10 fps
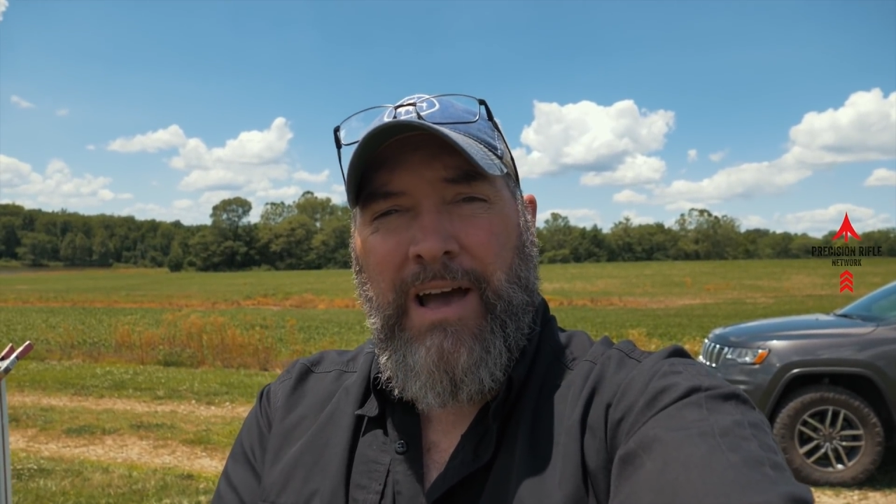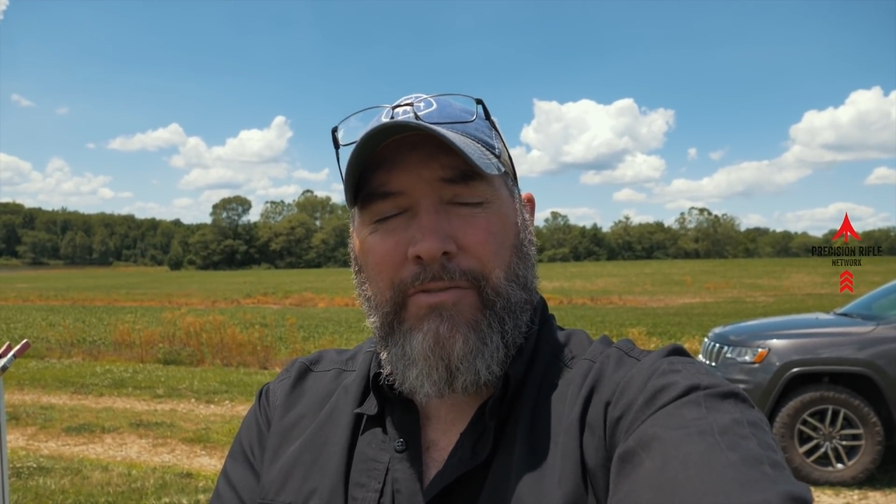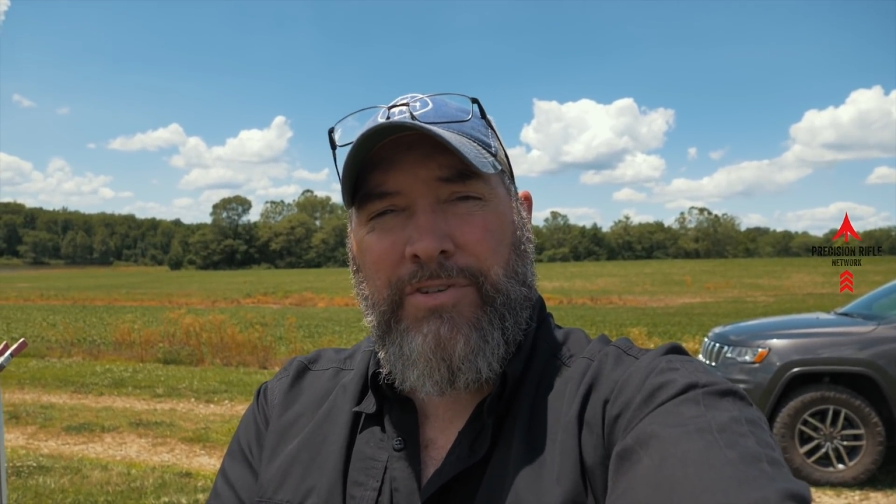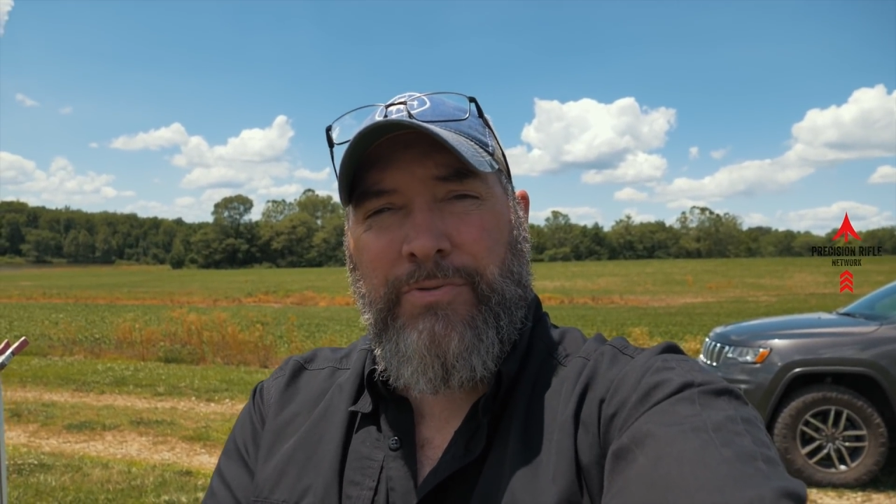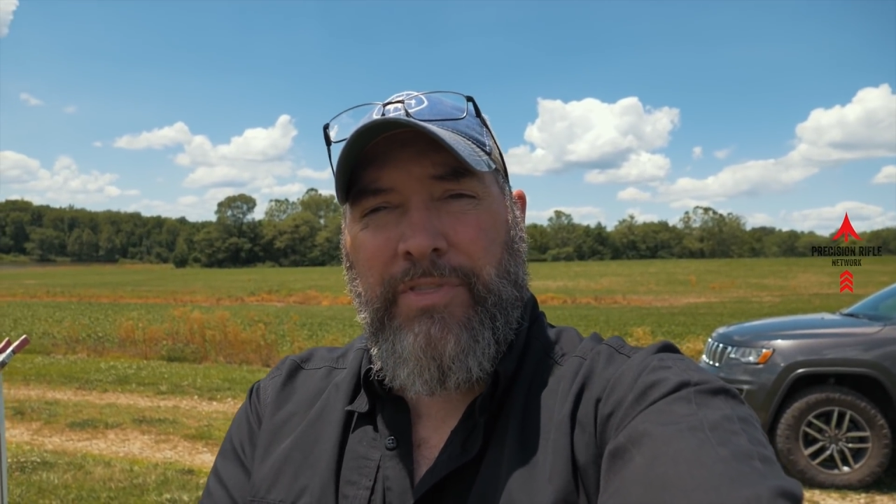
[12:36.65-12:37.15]

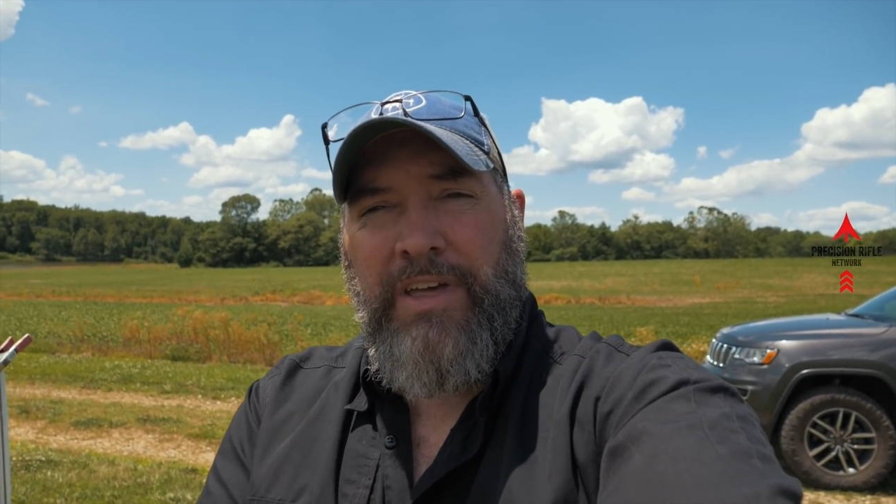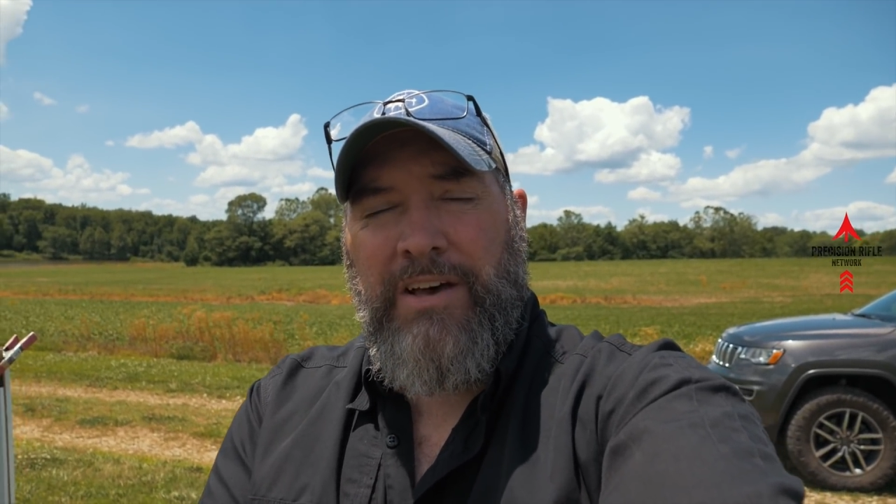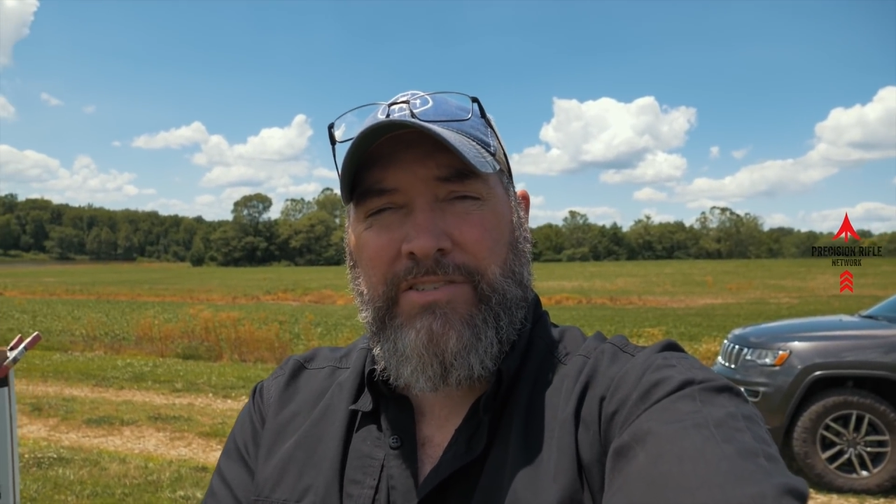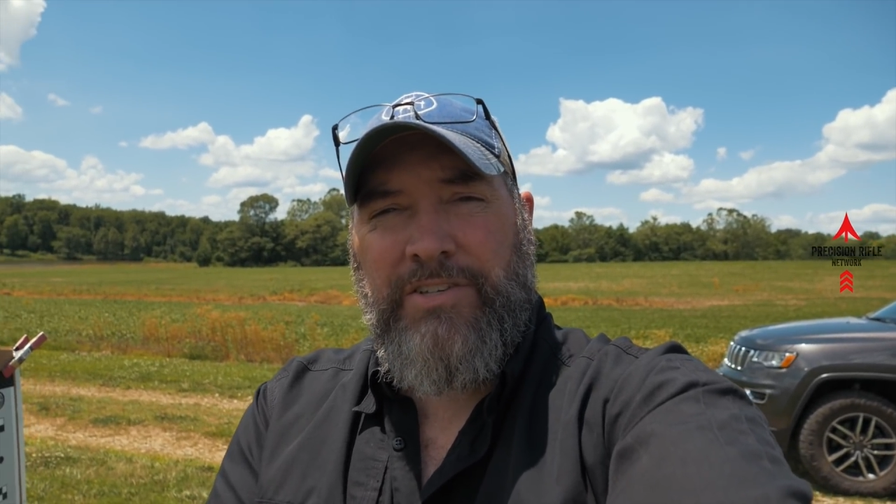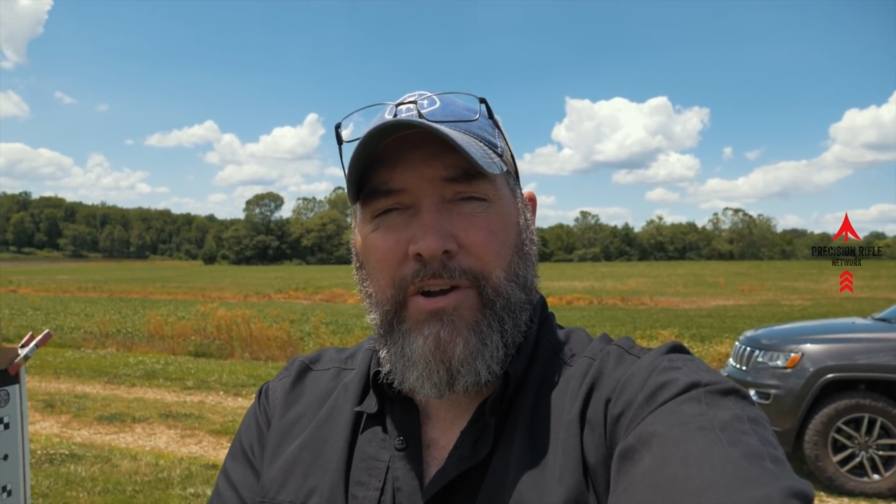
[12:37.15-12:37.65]
out to a
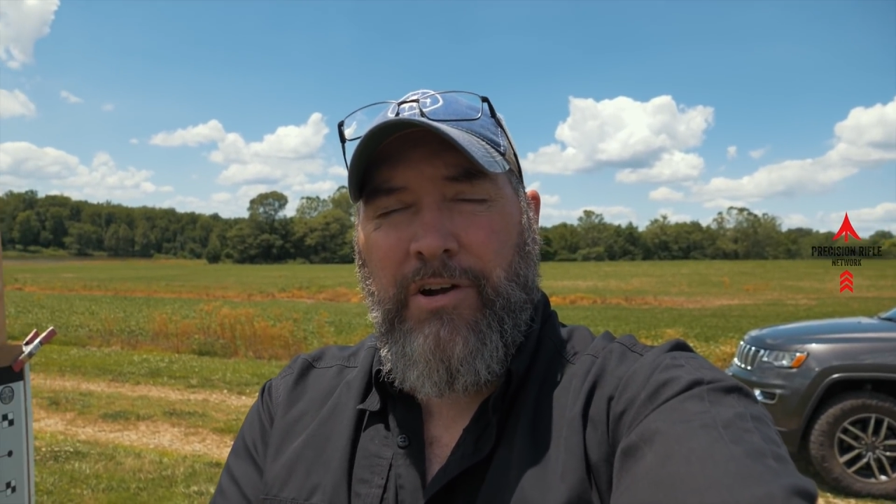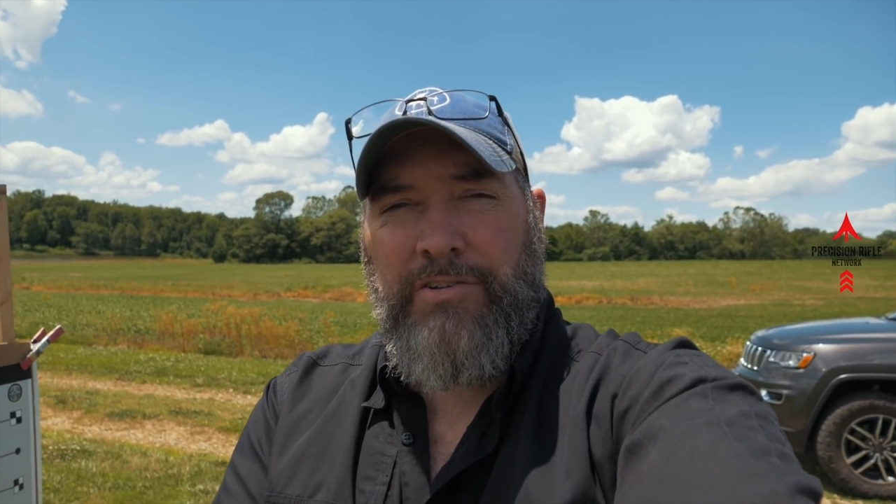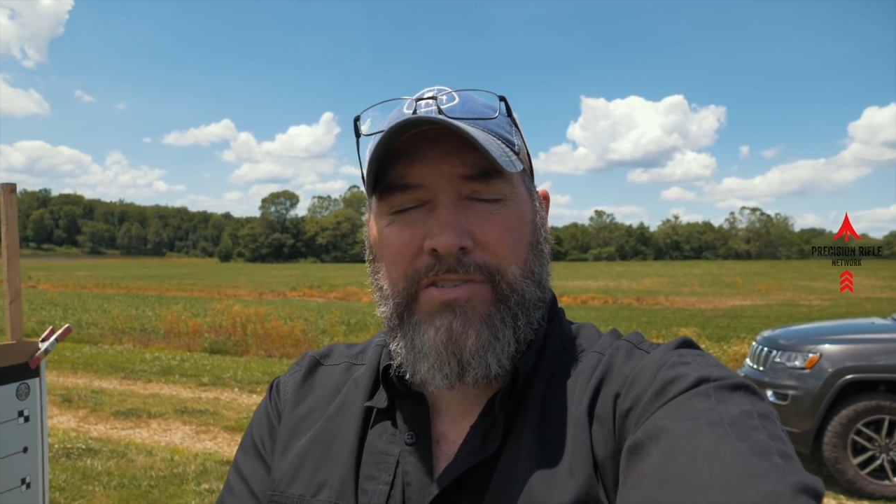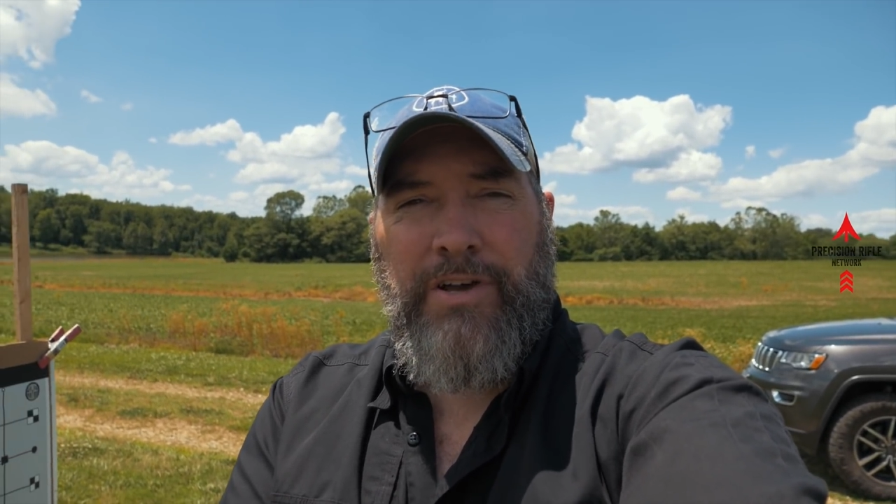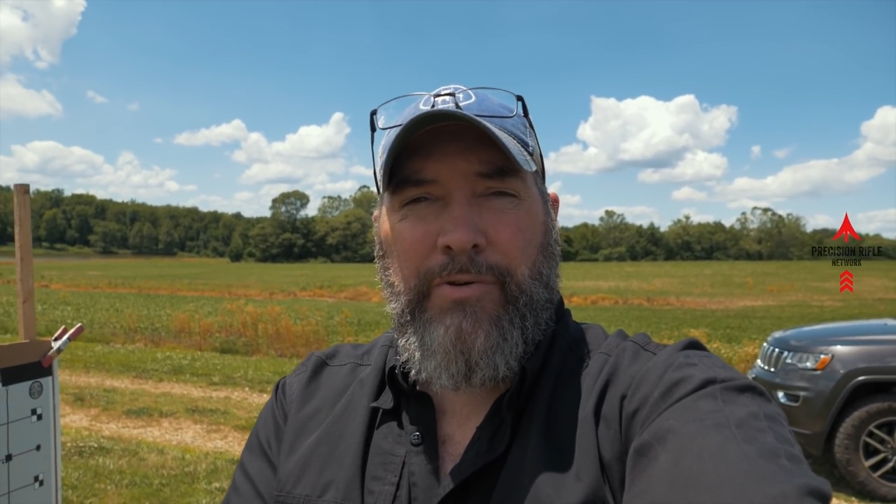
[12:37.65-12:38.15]
thousand
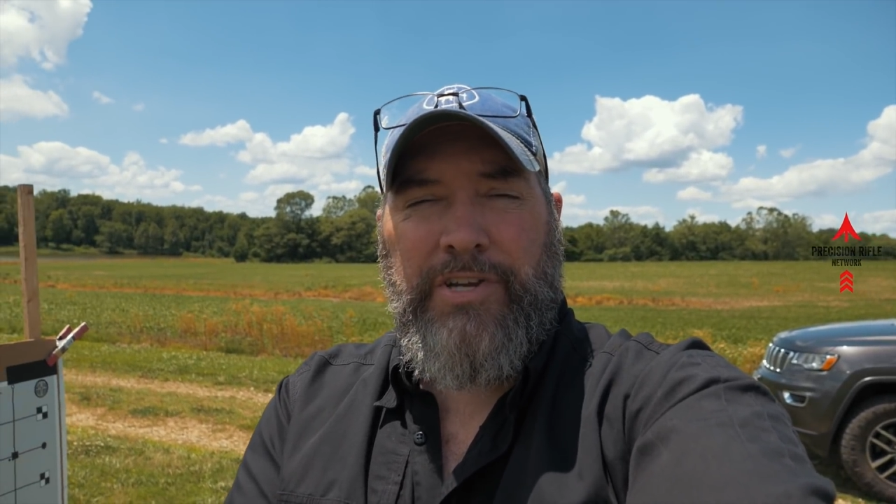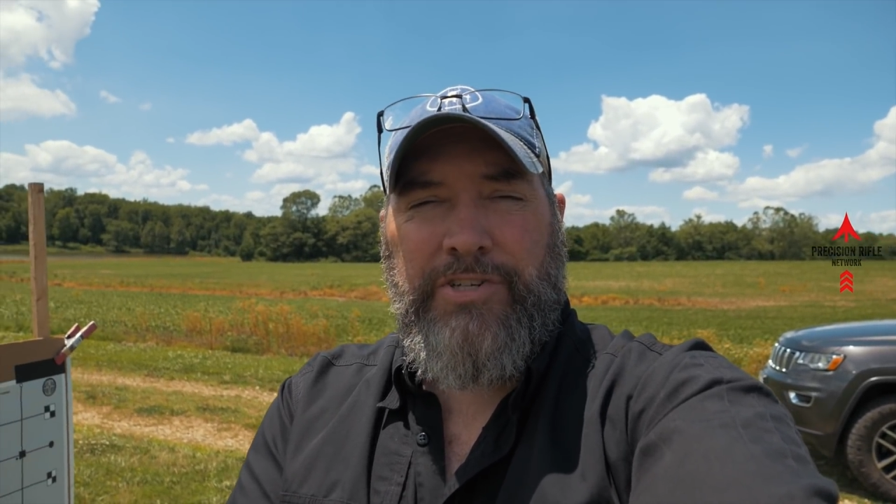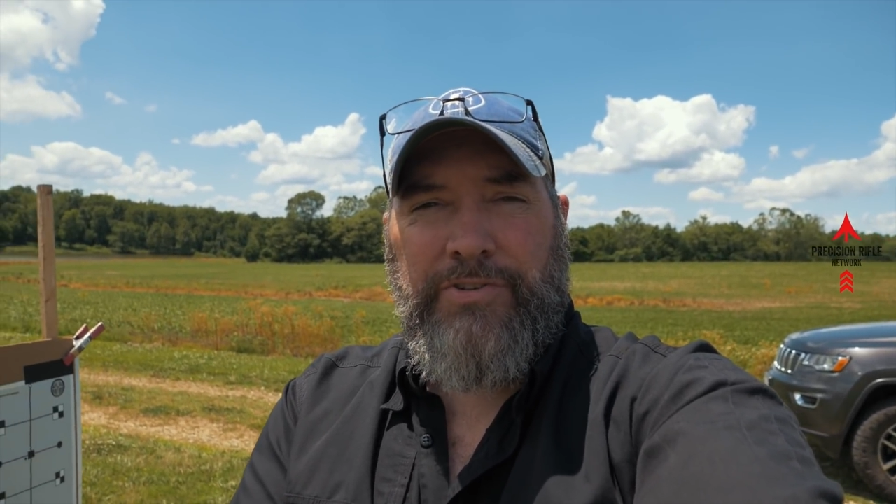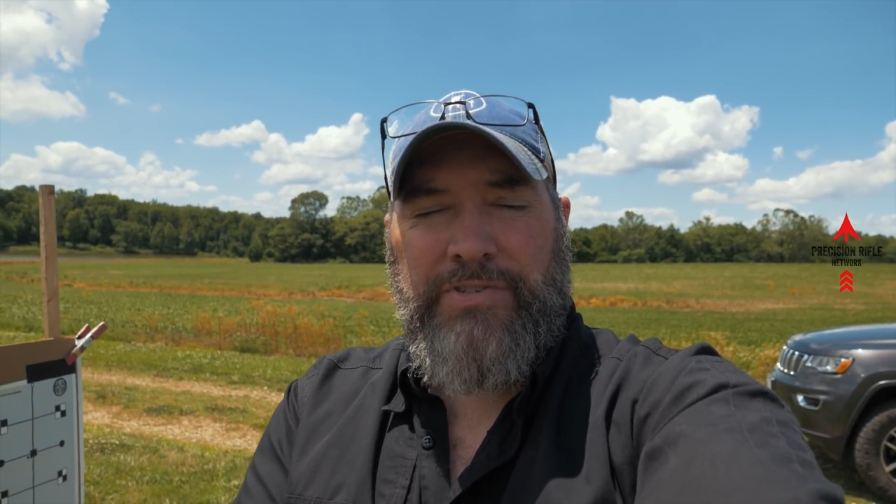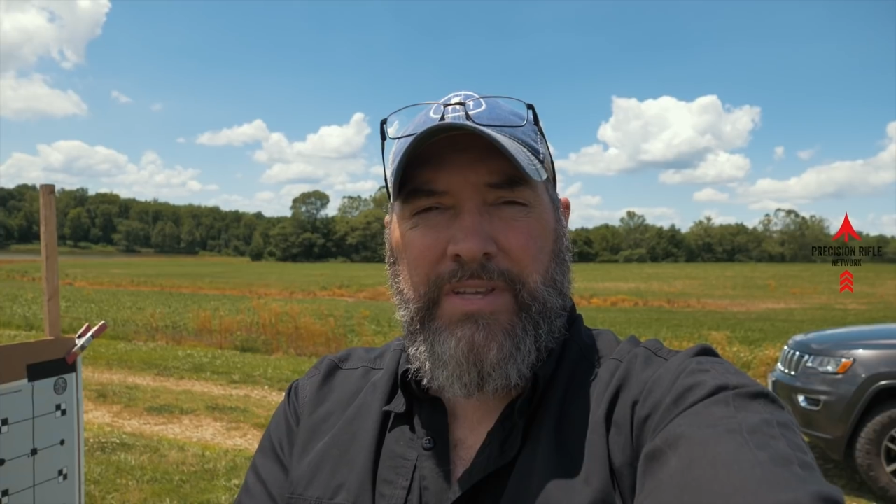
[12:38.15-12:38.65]
yards, no
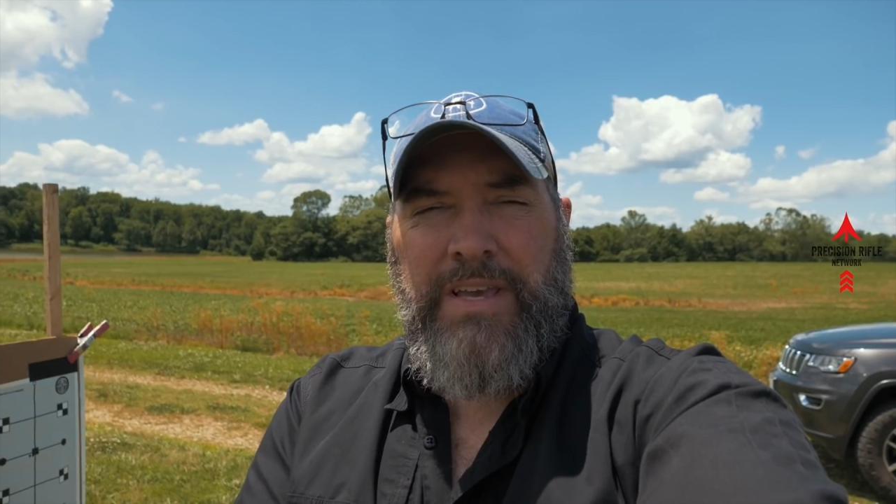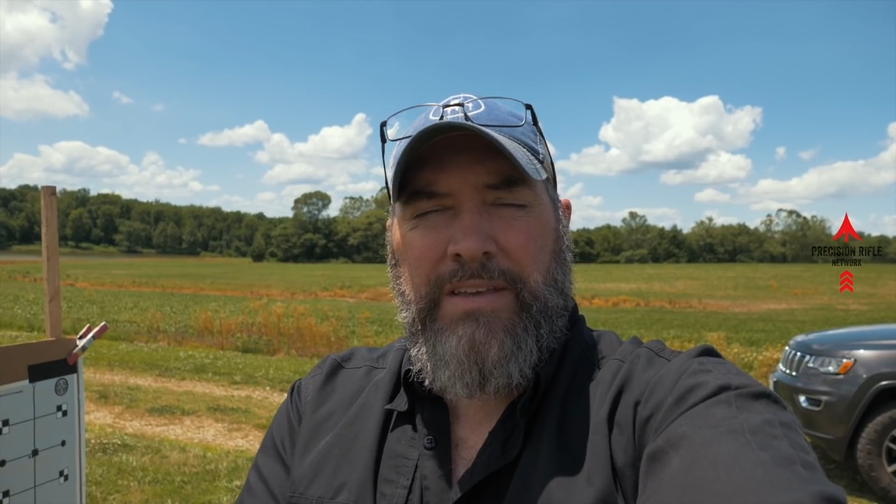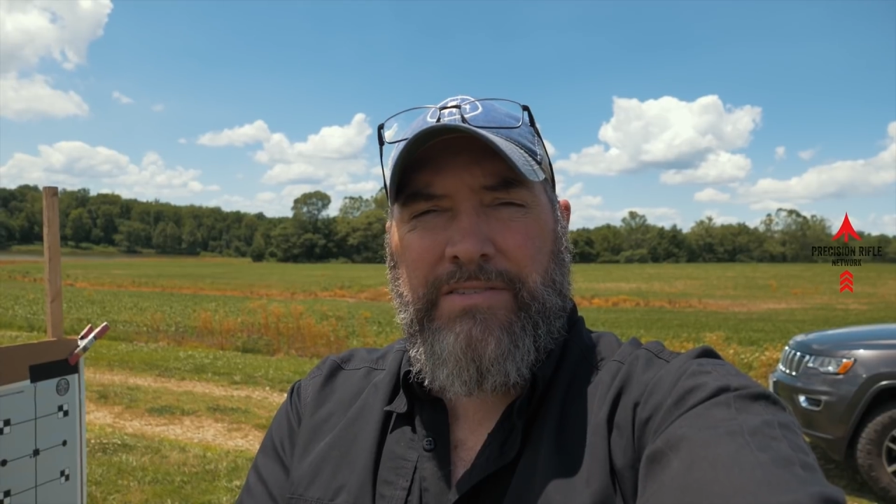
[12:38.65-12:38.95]
issues.